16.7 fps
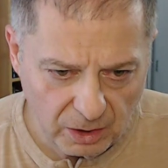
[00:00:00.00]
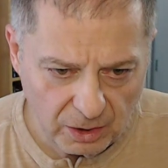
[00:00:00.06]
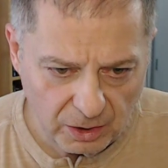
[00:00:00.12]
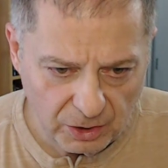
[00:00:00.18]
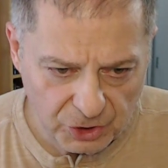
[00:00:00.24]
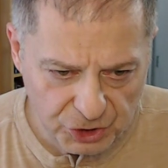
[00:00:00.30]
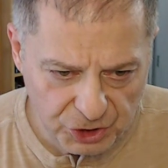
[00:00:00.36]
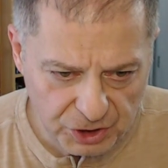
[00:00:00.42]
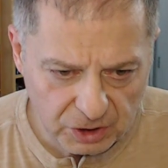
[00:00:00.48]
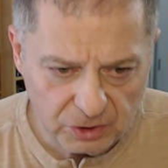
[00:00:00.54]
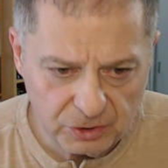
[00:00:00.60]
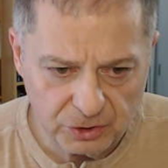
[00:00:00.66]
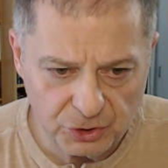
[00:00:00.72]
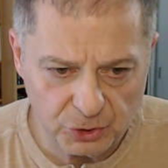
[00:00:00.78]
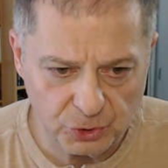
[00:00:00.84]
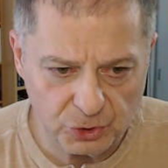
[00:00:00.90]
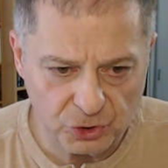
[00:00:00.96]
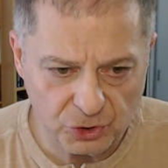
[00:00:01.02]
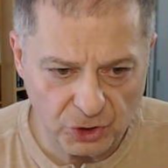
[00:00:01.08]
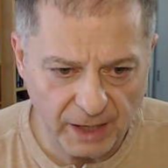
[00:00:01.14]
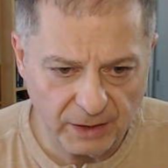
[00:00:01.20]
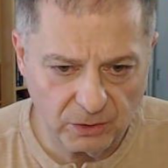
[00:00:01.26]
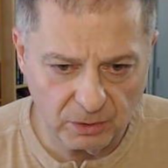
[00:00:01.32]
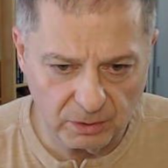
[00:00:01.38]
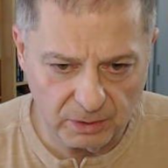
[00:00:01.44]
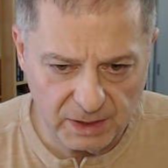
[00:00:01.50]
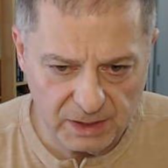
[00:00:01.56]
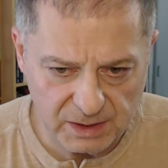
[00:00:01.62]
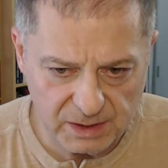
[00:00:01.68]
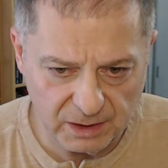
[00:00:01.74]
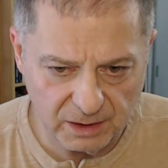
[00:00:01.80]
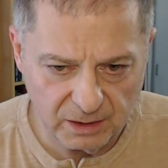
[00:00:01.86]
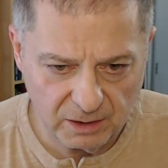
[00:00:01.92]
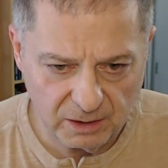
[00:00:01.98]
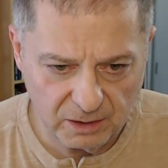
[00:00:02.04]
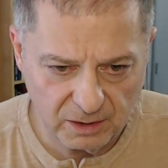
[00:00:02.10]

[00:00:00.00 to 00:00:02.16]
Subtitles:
children should try to listen